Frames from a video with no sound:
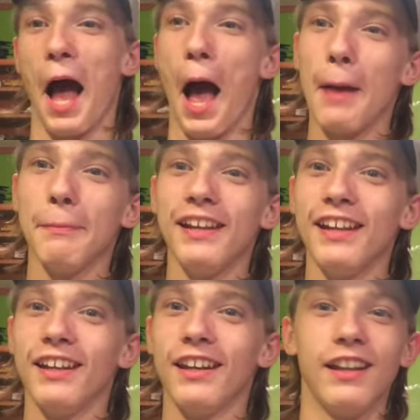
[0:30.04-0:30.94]
I
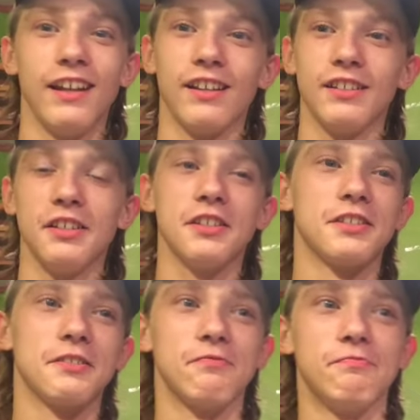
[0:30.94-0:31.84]
mean,
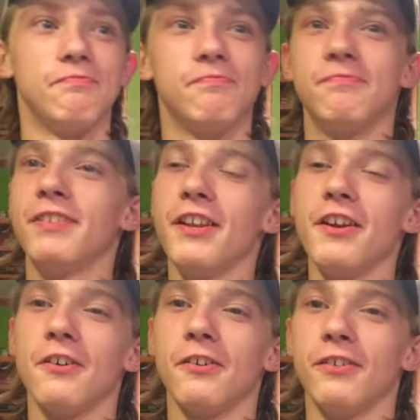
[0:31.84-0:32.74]
this
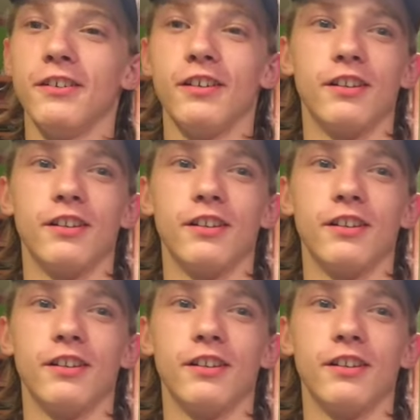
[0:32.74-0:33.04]
video,